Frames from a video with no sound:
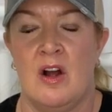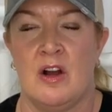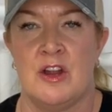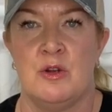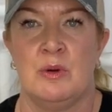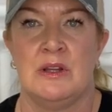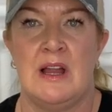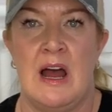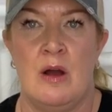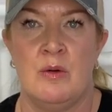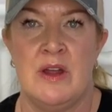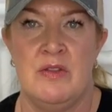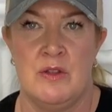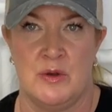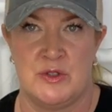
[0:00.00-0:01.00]
are you
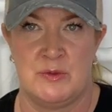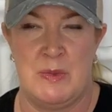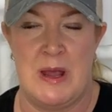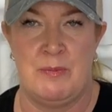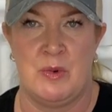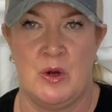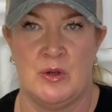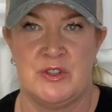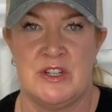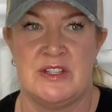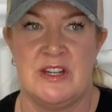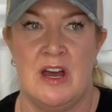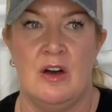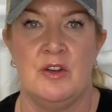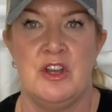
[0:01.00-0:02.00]
allowing those people to
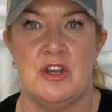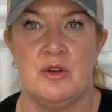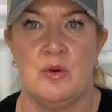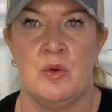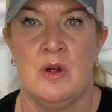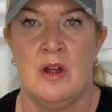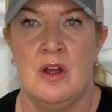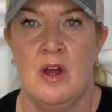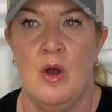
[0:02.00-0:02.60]
tell you